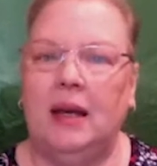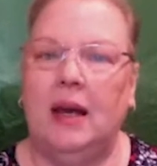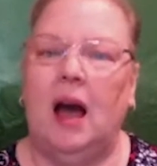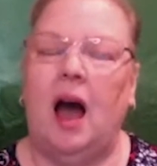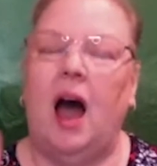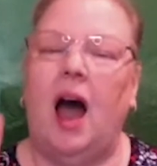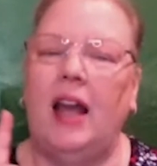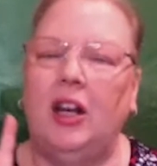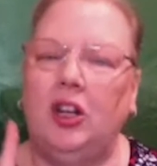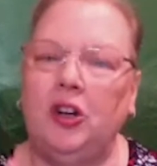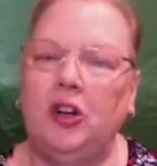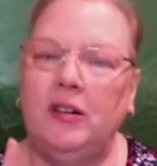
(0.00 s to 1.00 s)
I
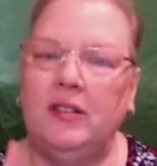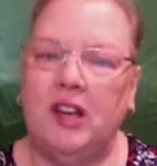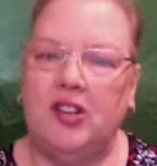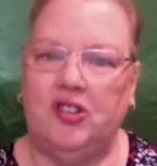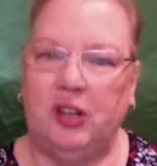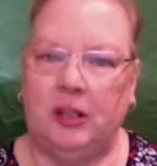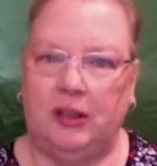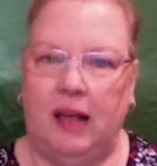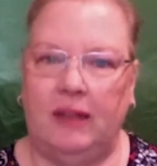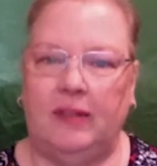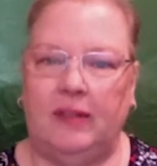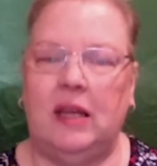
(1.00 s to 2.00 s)
learned such a
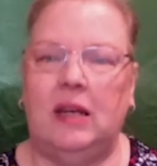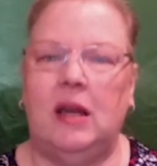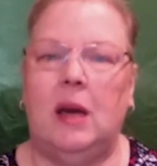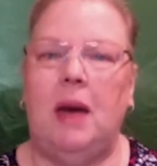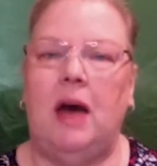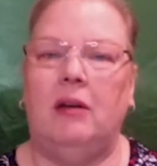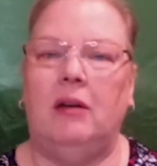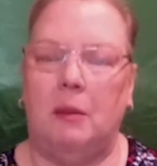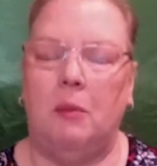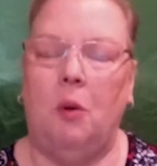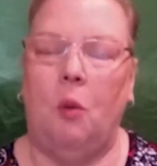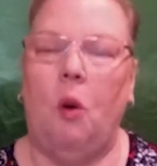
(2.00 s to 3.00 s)
lesson about,
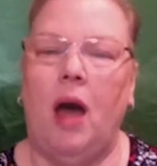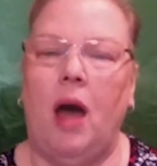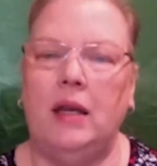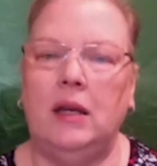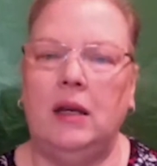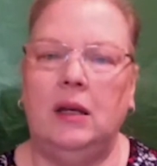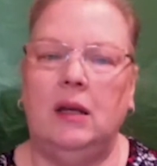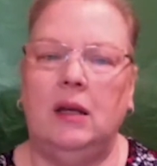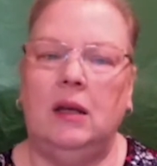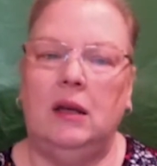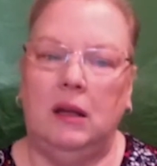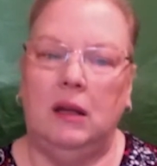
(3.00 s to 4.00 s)
number one,
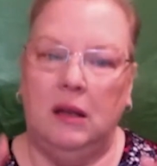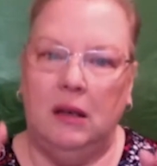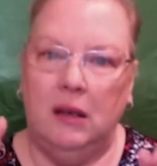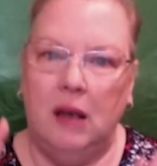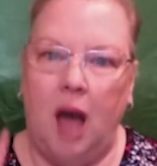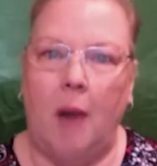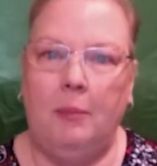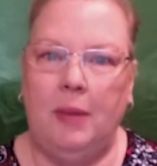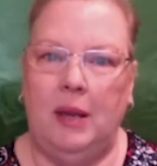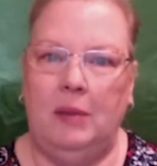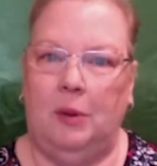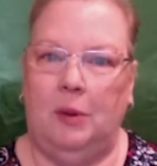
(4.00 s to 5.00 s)
not
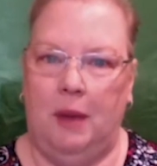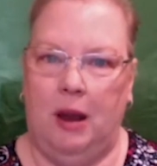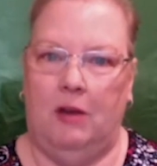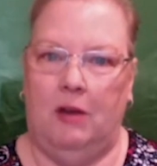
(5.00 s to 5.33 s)
being prepared